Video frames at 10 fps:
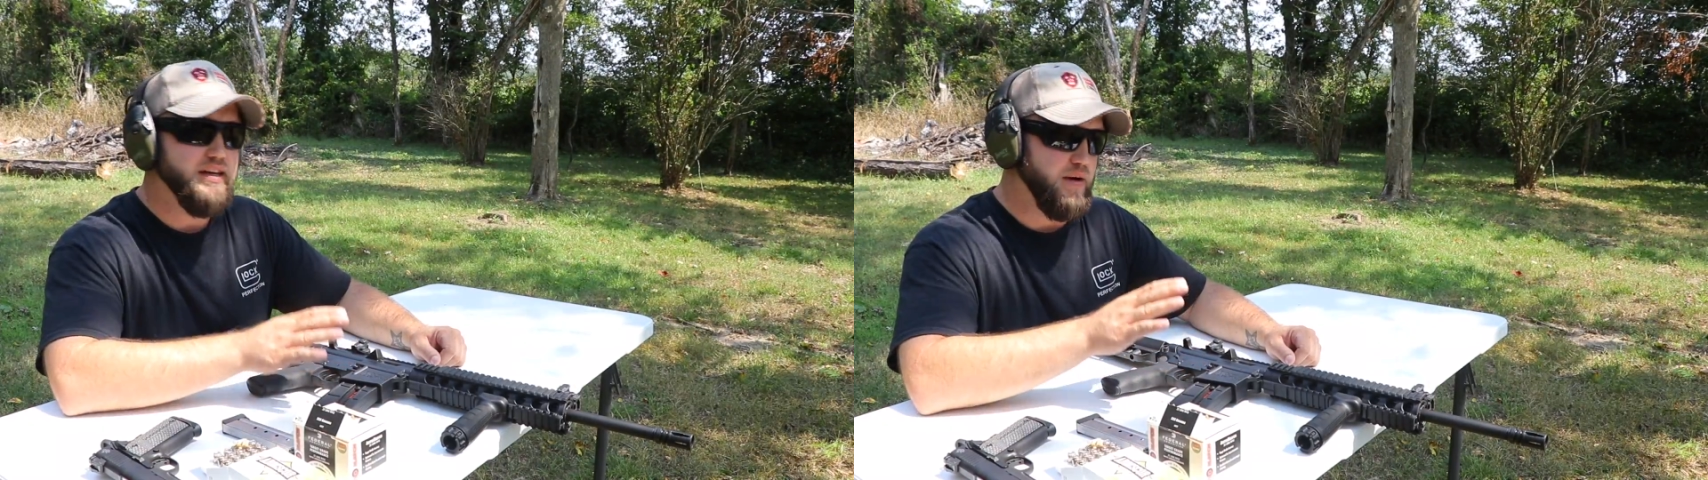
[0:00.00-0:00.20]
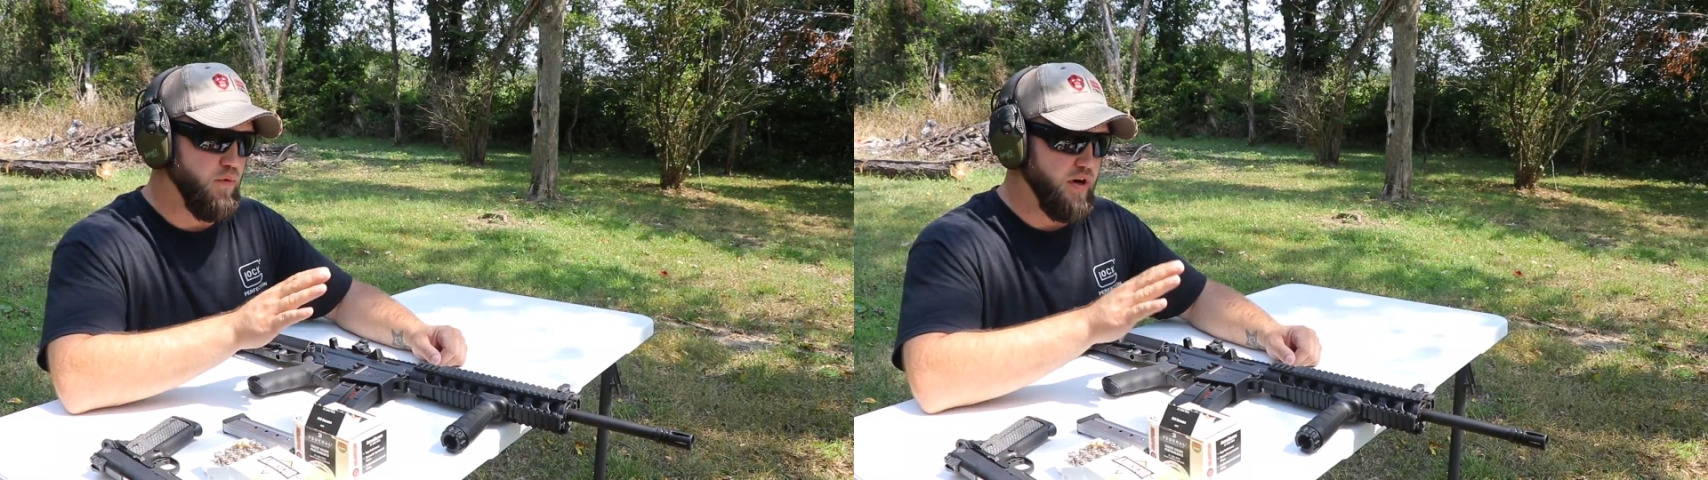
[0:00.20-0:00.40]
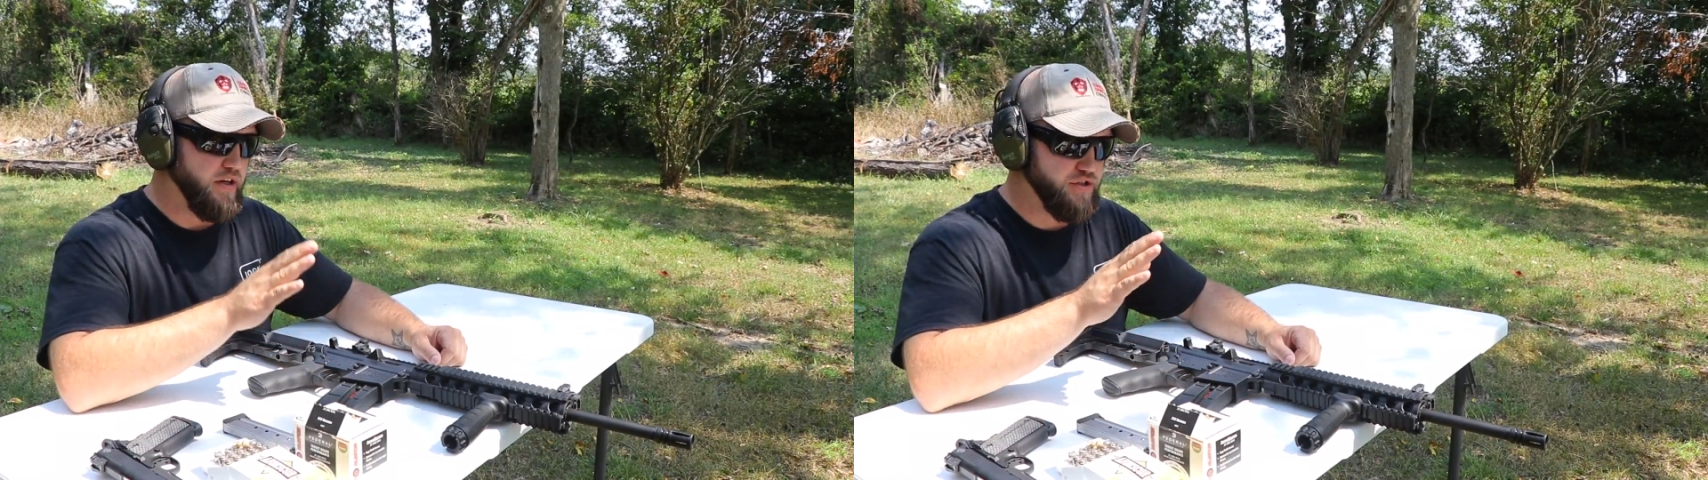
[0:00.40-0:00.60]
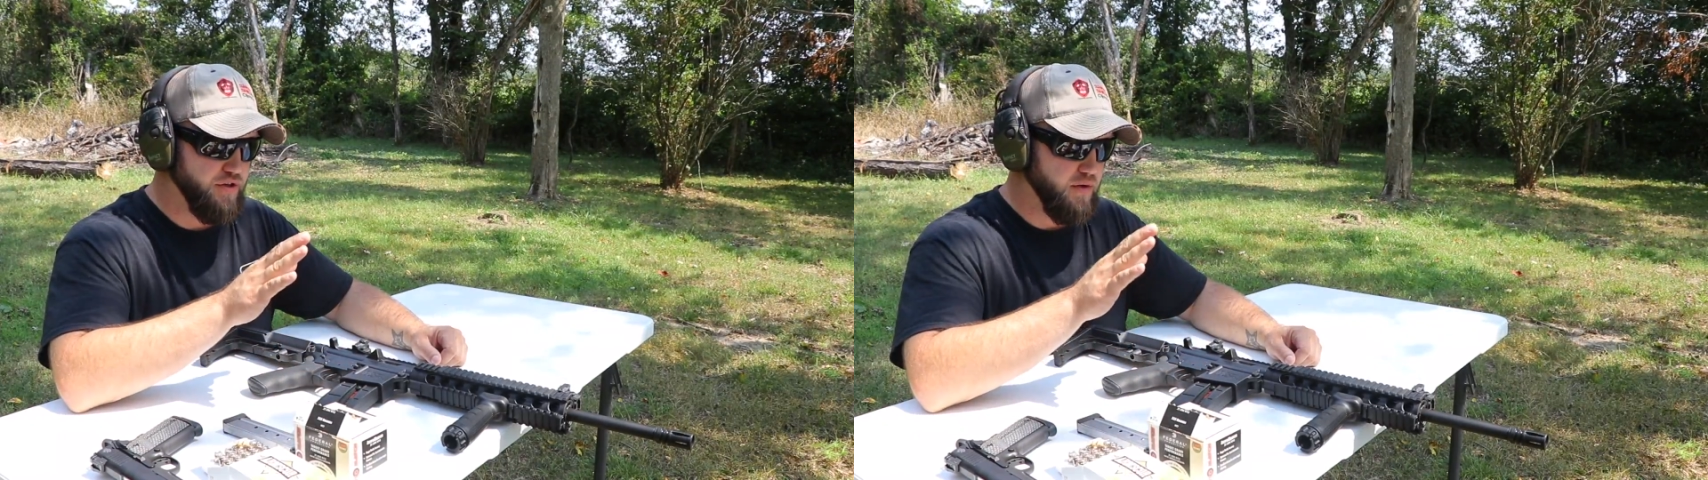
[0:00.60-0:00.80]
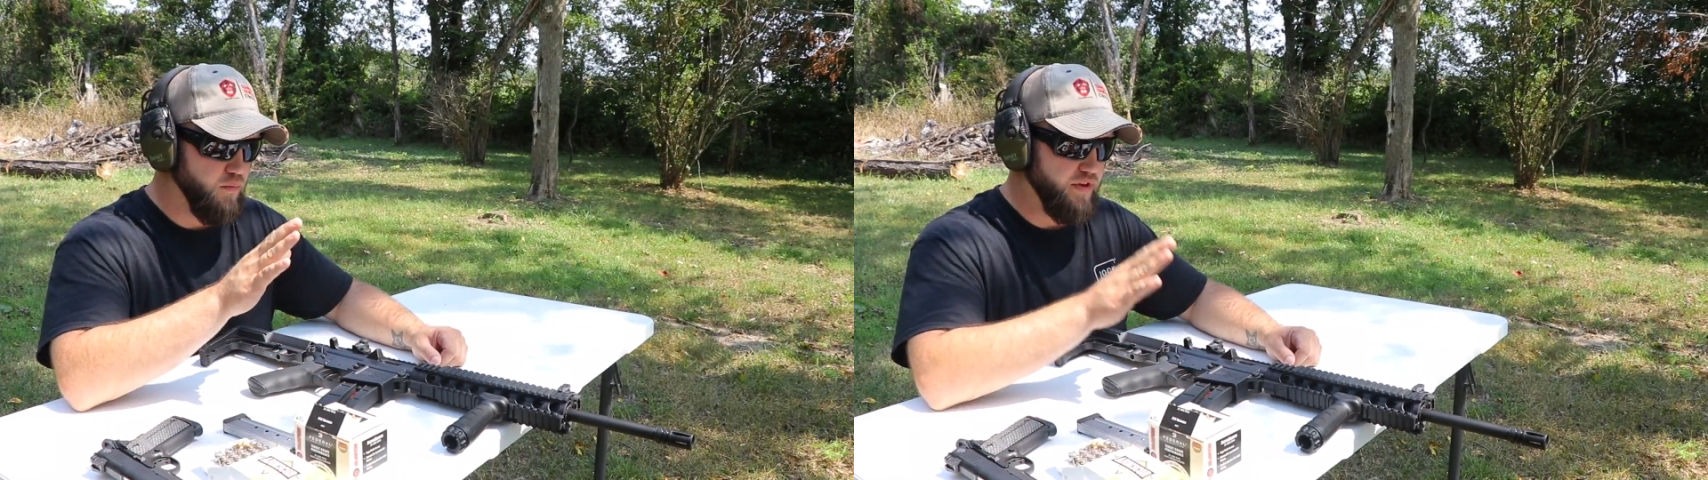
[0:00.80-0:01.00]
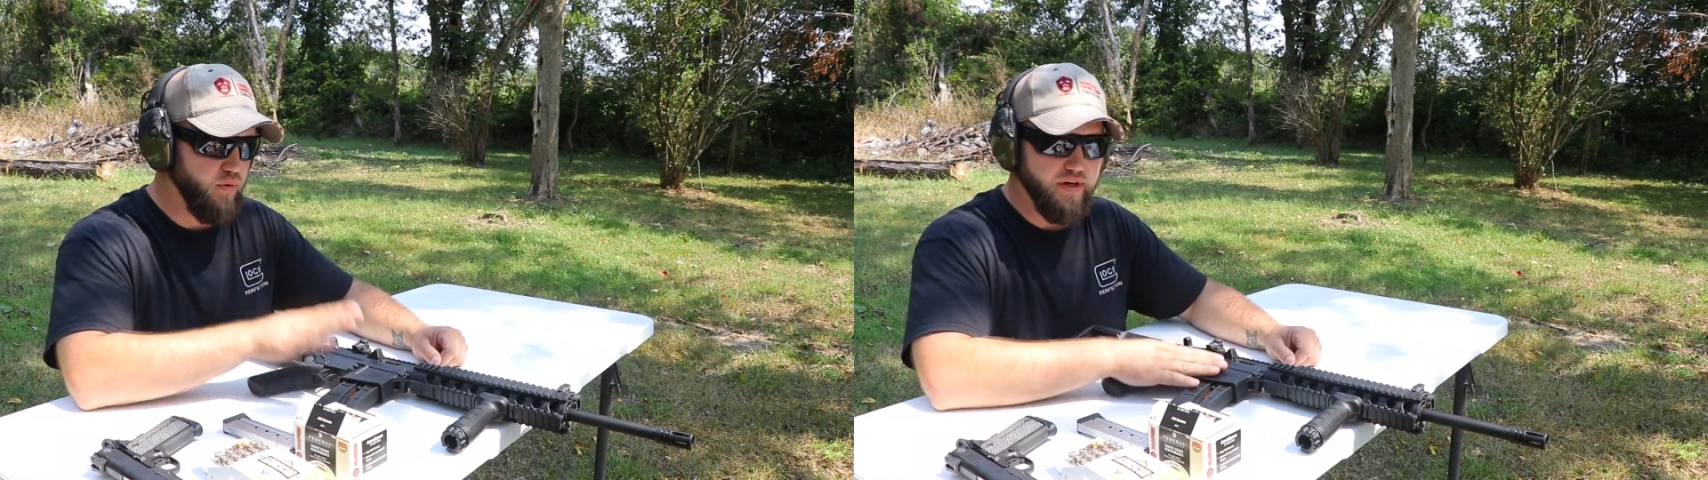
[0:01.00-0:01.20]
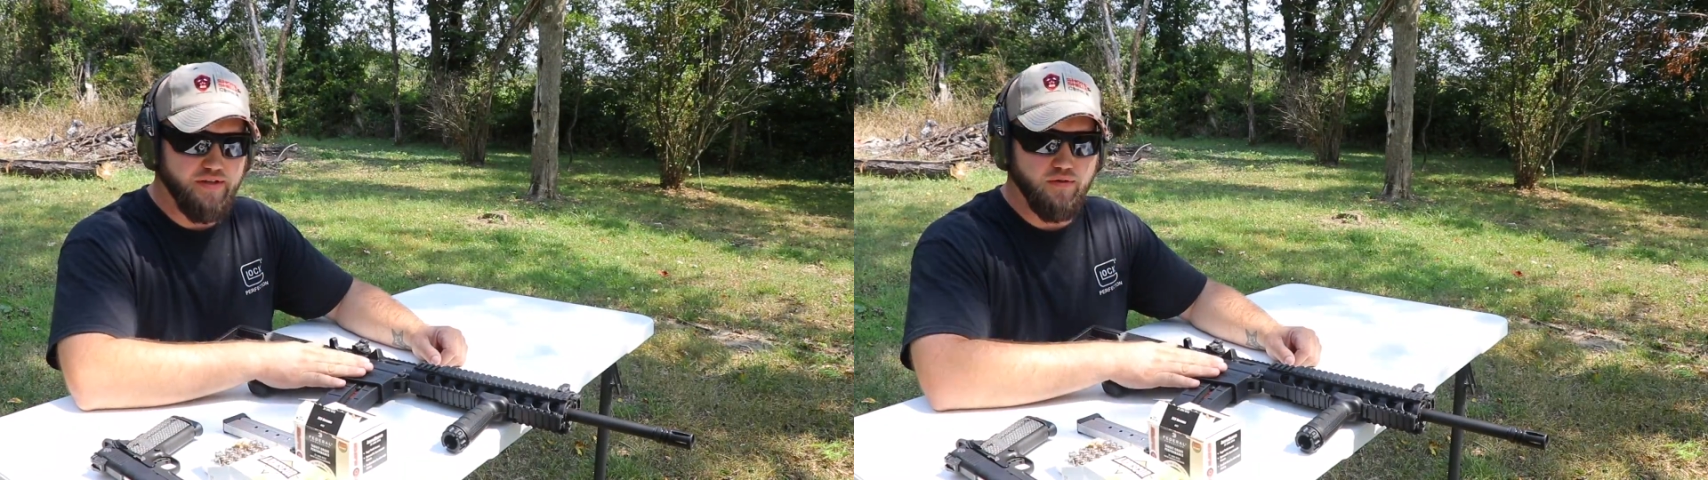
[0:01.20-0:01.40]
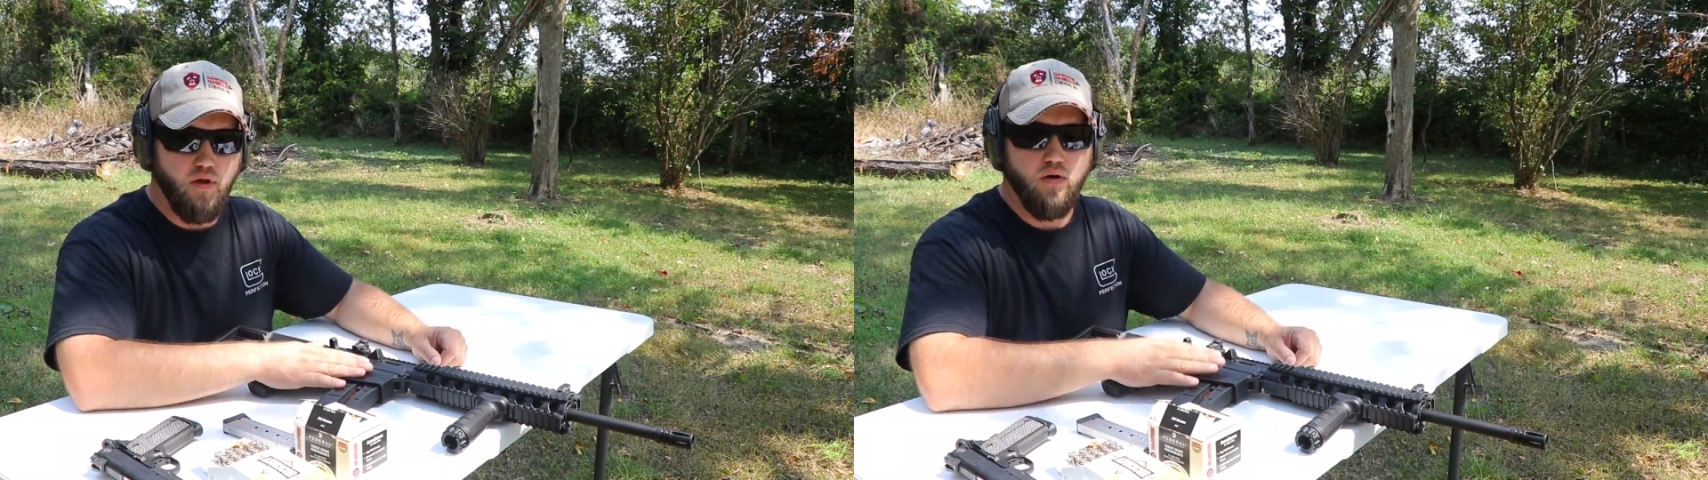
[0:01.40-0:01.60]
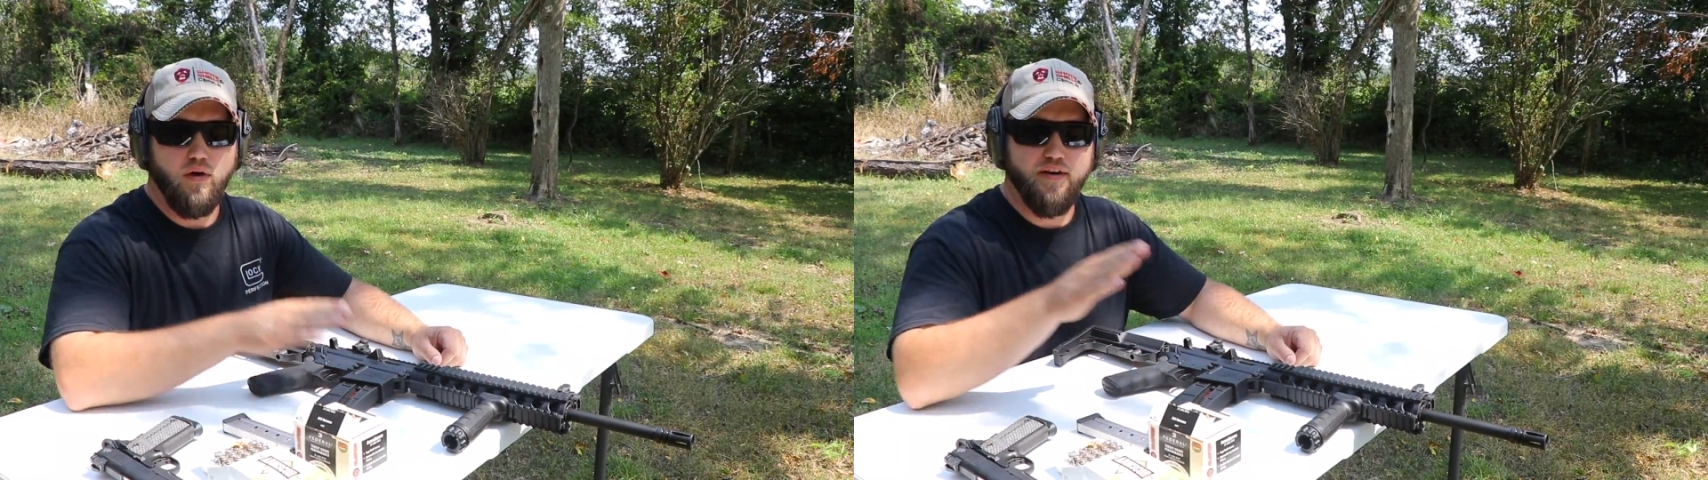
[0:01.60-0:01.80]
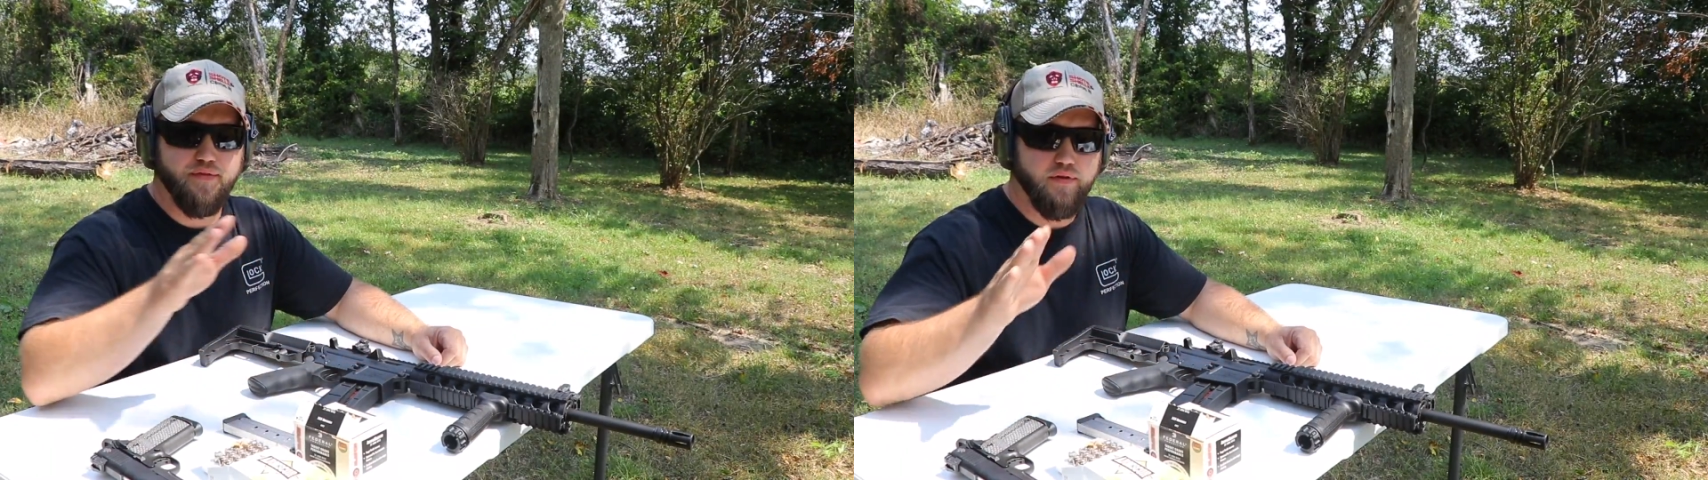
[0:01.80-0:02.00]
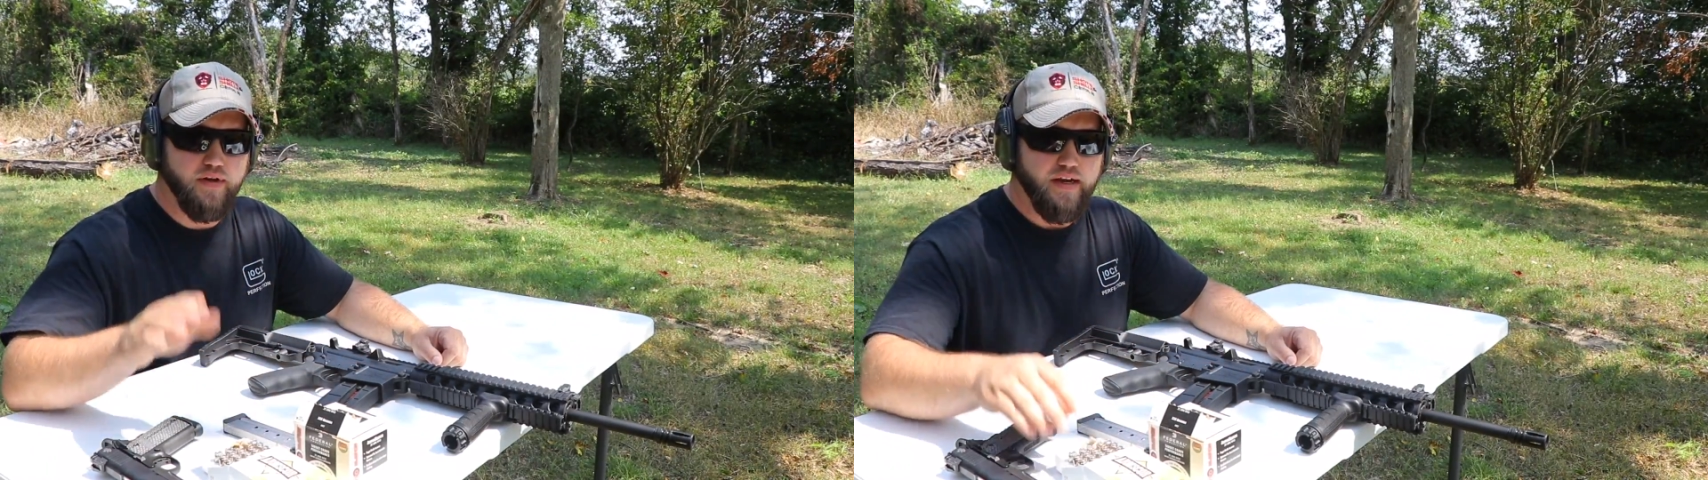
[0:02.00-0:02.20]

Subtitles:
And we're gonna shoot them with 22 long rifle